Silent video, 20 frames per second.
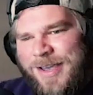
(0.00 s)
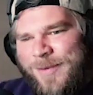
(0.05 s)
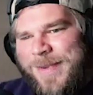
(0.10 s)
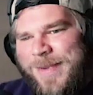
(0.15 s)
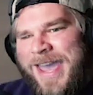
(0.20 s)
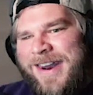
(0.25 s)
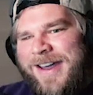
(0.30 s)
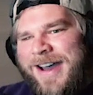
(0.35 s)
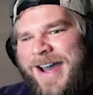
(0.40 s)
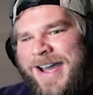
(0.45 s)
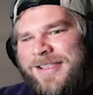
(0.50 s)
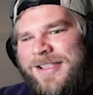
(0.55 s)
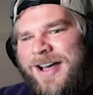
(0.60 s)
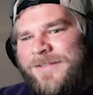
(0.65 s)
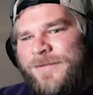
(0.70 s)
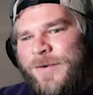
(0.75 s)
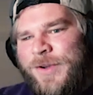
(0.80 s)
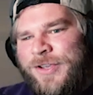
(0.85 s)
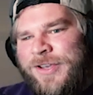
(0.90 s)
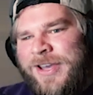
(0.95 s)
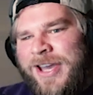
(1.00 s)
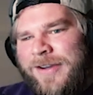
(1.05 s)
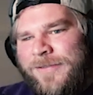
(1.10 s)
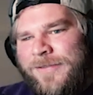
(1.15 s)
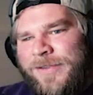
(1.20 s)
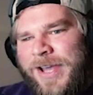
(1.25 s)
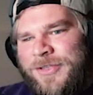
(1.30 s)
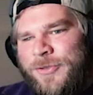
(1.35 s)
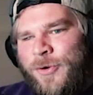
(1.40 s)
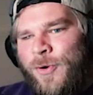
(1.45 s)
man, I love when you
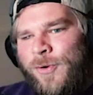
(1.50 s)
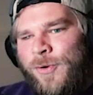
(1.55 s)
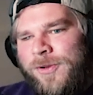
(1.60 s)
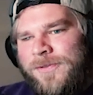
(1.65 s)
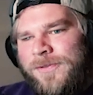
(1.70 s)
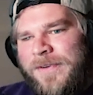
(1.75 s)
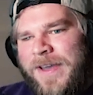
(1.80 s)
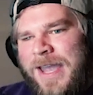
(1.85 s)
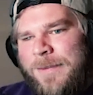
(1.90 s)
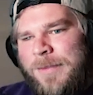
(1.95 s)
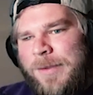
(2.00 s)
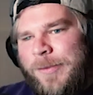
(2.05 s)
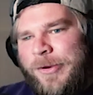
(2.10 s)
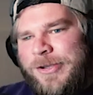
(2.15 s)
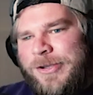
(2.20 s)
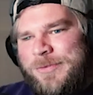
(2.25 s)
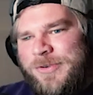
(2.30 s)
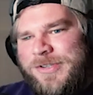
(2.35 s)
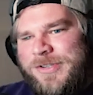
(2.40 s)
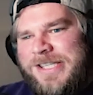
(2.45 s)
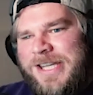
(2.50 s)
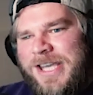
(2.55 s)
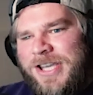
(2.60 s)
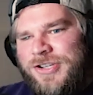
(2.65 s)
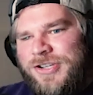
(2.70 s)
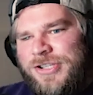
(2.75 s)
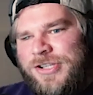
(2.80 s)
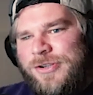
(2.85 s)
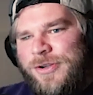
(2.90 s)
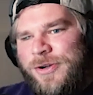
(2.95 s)
have like the Hall of Fame, the most
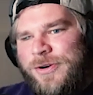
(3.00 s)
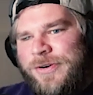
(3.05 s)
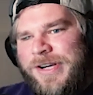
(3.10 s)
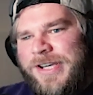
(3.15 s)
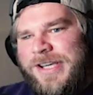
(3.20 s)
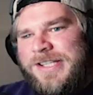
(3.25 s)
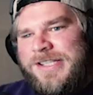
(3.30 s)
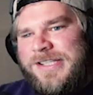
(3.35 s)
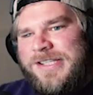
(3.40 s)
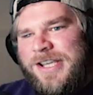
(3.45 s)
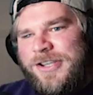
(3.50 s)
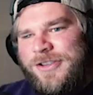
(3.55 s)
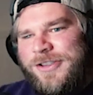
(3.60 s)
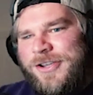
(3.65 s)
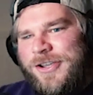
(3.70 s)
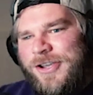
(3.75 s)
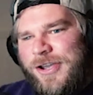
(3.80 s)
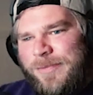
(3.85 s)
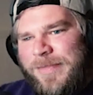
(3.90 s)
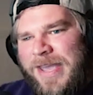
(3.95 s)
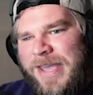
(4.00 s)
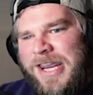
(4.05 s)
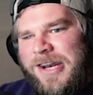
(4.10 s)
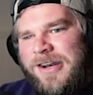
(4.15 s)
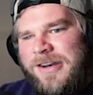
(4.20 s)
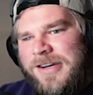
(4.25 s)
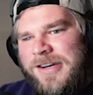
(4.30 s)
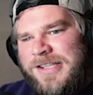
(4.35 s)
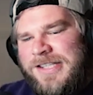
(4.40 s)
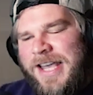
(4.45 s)
prestigious, glorious thing that you can be
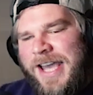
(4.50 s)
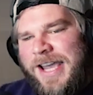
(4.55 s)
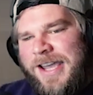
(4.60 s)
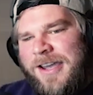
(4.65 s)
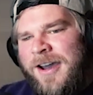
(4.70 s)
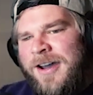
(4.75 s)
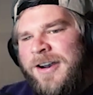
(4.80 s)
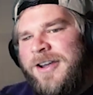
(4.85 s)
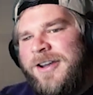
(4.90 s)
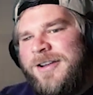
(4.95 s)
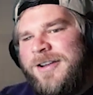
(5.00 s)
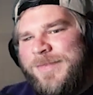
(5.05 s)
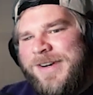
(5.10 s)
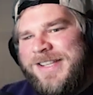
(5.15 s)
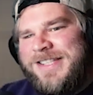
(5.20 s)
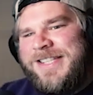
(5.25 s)
in. And it's like, oh no, but